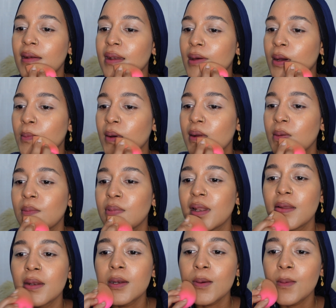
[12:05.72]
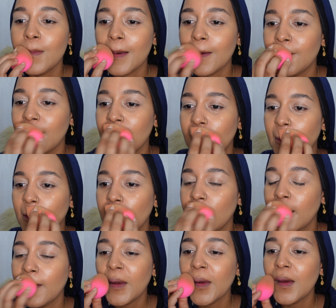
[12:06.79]
Now I'm gonna blend my mouth
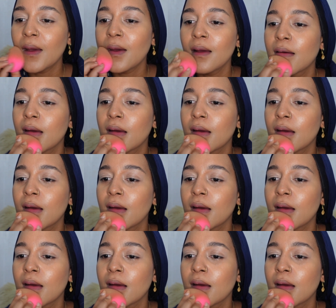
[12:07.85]
area.